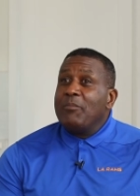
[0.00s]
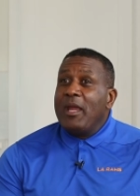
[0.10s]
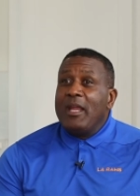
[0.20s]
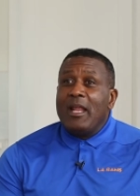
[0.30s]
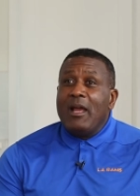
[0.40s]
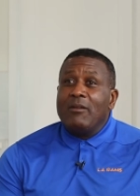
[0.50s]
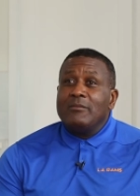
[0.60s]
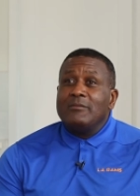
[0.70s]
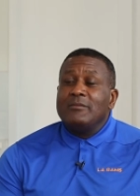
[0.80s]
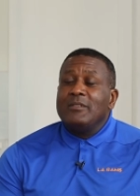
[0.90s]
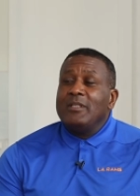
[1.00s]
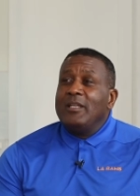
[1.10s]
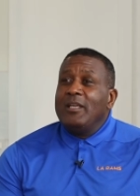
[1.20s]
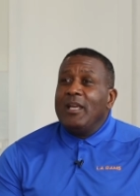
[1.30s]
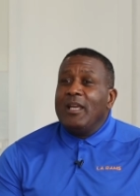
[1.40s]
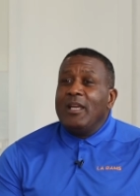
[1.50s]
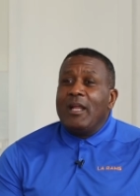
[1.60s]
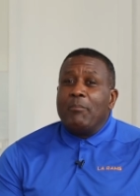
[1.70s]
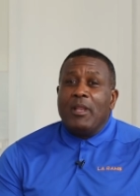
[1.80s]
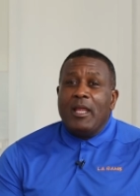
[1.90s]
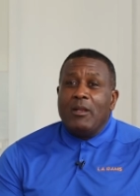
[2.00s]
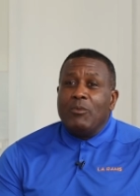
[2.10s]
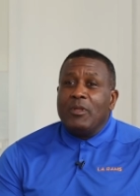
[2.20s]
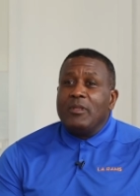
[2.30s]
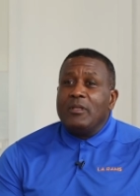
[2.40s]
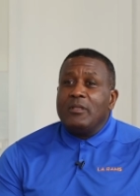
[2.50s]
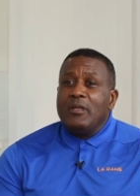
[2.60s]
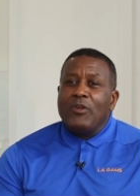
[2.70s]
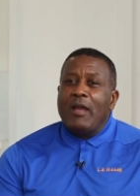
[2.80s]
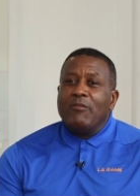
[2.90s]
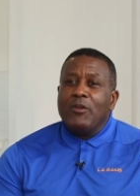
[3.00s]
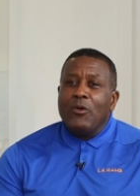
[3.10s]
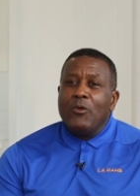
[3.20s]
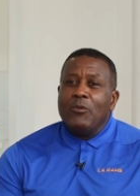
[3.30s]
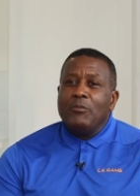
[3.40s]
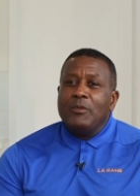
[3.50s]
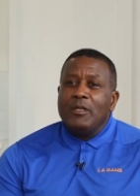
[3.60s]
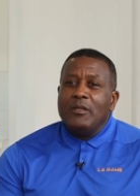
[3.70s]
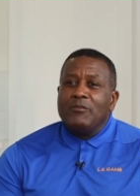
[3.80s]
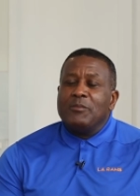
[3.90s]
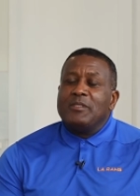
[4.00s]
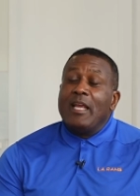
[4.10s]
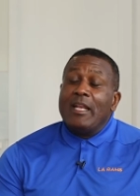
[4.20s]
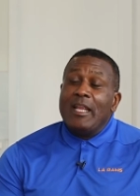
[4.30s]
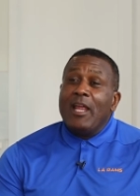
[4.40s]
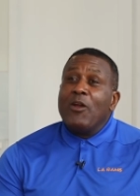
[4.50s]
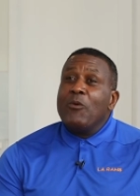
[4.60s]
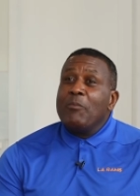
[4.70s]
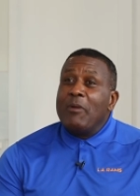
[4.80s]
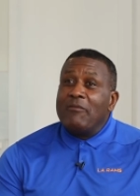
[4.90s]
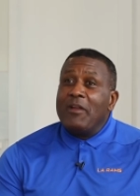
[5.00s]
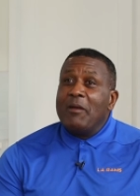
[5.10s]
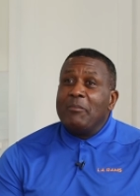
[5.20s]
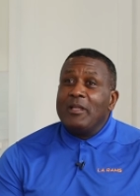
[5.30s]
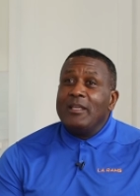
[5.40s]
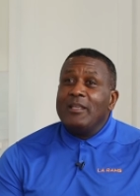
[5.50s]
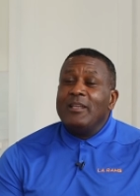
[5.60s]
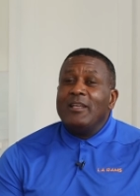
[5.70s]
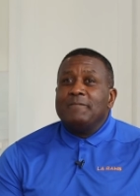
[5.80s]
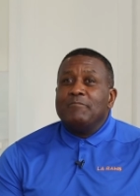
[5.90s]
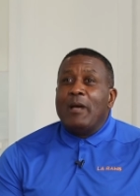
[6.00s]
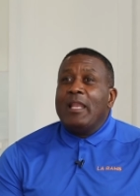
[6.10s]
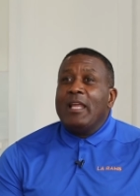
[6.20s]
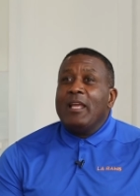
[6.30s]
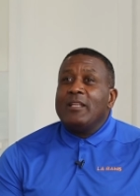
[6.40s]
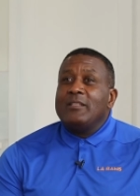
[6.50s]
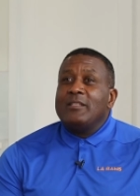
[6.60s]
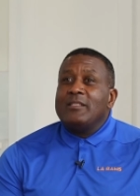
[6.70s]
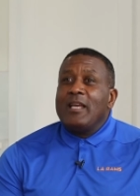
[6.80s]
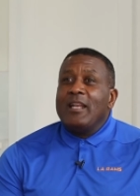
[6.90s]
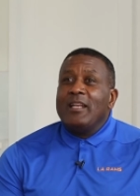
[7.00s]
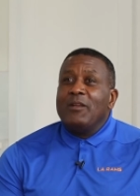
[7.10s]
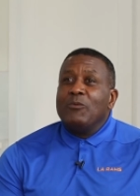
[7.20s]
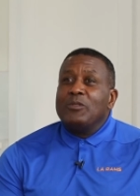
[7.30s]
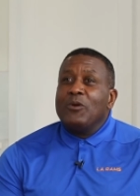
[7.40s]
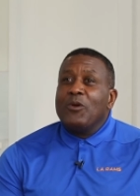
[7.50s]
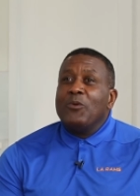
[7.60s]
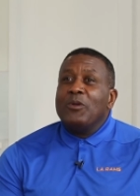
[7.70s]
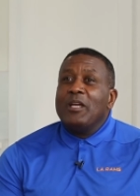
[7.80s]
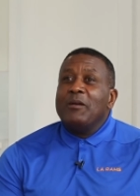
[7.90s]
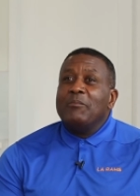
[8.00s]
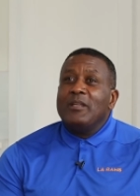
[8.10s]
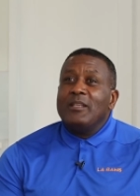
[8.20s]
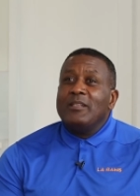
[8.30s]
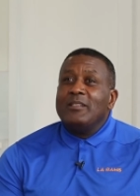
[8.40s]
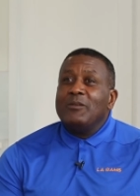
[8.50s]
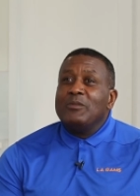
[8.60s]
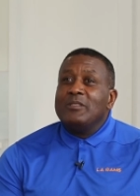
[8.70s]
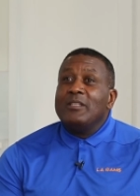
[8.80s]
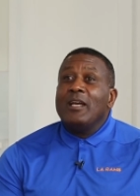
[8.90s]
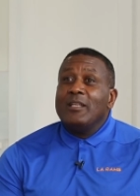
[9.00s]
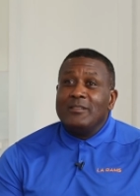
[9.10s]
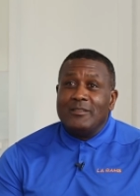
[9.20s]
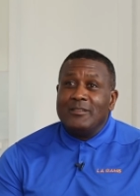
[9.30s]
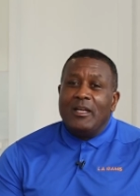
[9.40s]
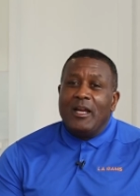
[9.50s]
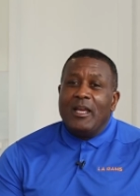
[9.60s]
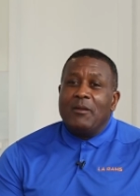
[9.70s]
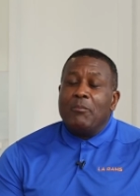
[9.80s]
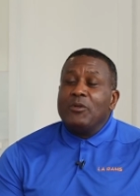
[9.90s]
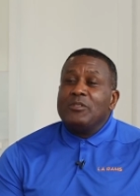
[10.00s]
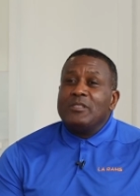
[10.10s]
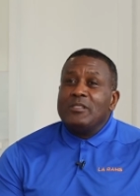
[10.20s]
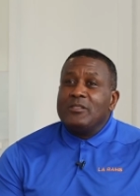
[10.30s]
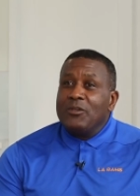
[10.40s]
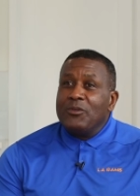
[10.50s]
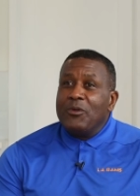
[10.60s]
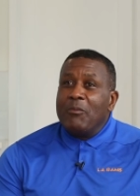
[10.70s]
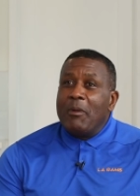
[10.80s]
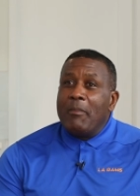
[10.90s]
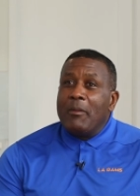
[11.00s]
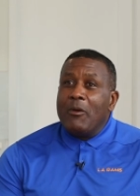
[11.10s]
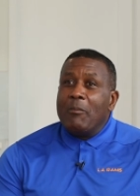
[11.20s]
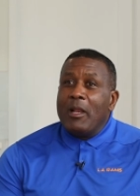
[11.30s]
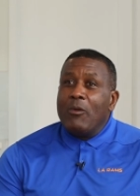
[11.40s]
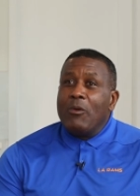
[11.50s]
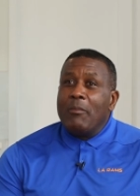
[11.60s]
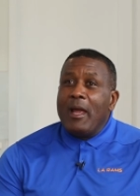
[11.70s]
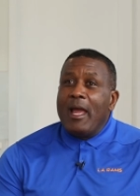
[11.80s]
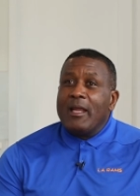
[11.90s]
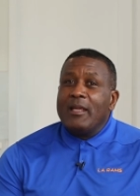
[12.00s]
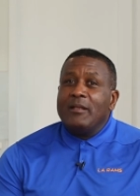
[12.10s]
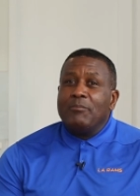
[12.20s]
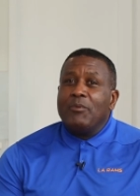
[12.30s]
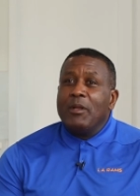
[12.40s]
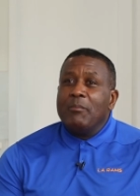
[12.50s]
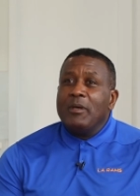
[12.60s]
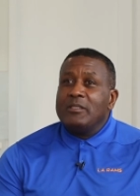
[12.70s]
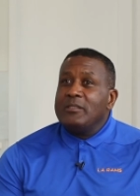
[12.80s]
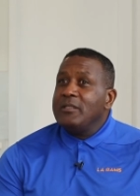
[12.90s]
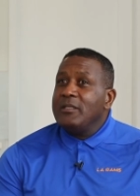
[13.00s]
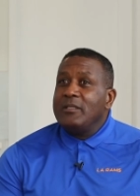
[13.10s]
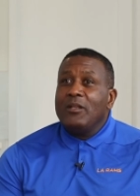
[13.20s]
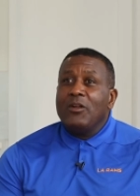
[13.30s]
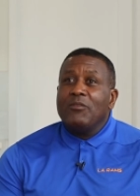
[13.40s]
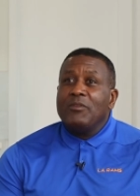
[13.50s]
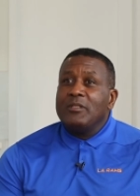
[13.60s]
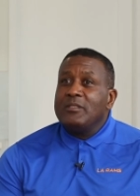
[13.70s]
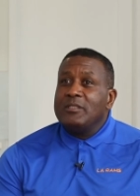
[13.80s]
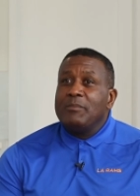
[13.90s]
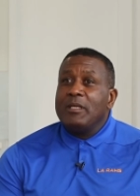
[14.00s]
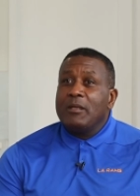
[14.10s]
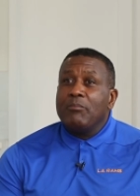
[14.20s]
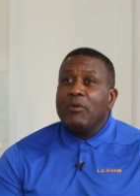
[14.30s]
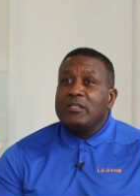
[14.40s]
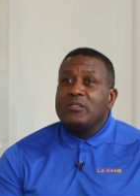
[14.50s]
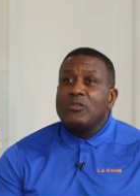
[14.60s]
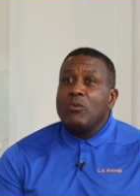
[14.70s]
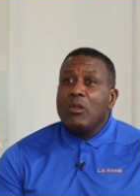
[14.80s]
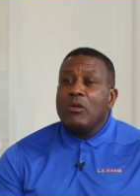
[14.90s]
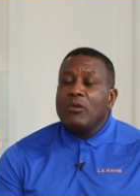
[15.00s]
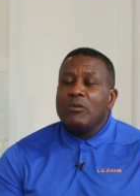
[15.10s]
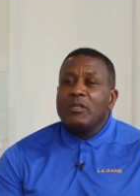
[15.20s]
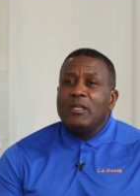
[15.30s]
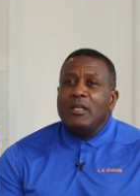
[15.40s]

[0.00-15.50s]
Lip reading: the pain out, and I played with it. Driving home from San Diego with my family, my leg decided it was gonna go numb, and it was done. I had emergency surgery on my lower back. It pretty much, the nerve had just been compressed so long,